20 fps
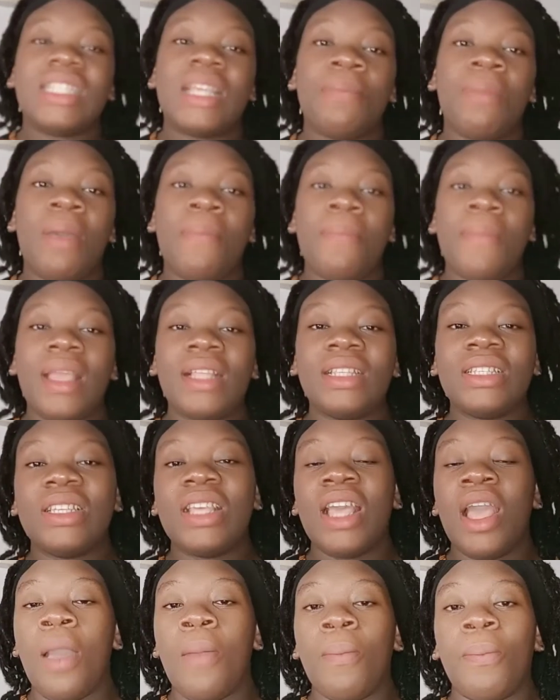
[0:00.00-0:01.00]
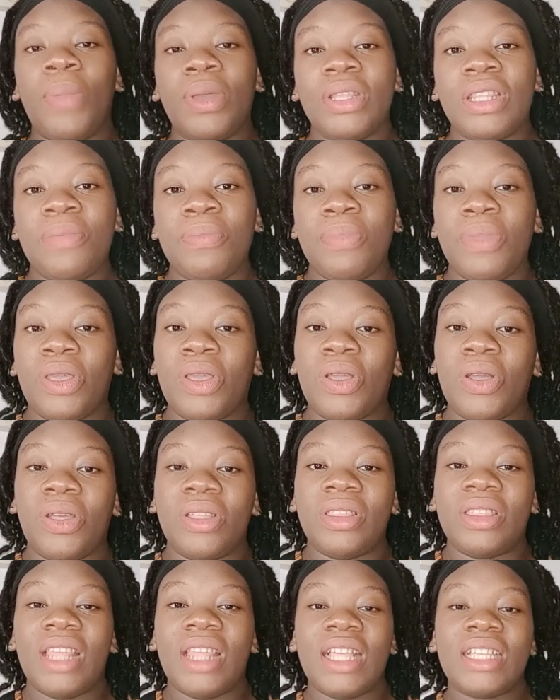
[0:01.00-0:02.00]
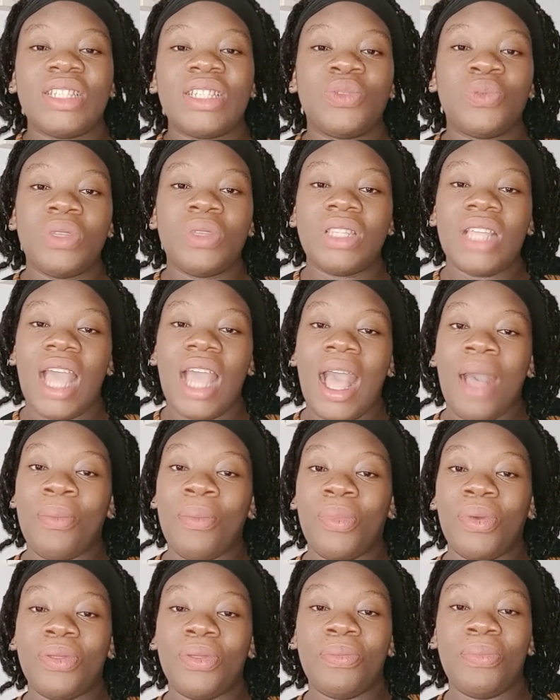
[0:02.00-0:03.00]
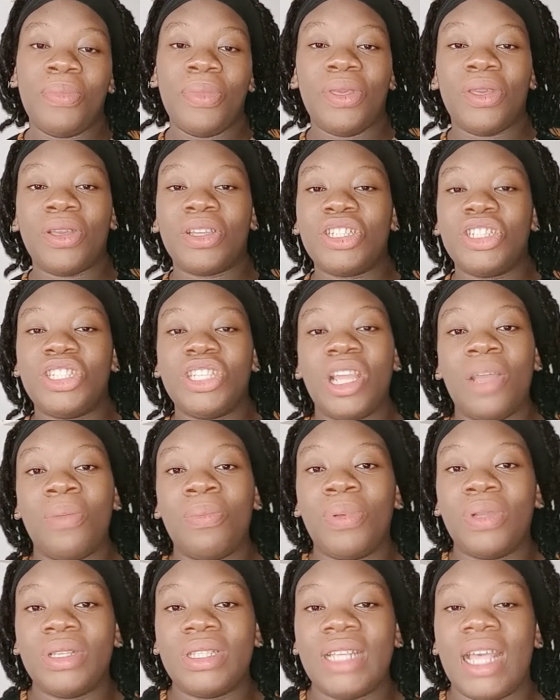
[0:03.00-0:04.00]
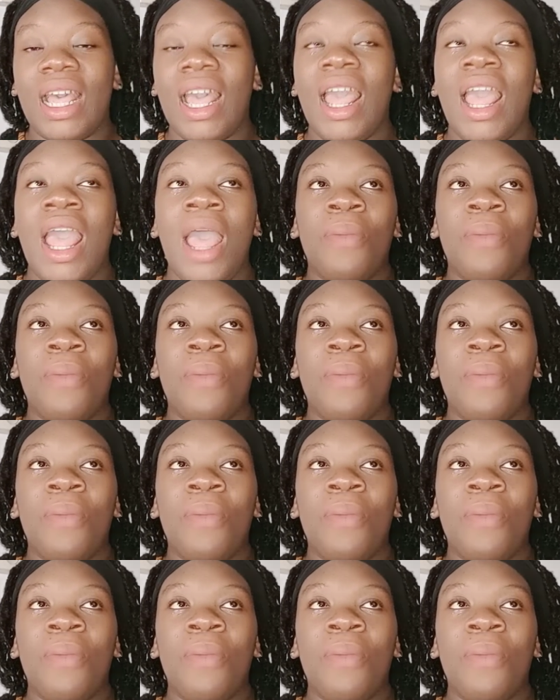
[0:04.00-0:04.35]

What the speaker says: Sebamed body milk contains sweet almond milk, shea butter.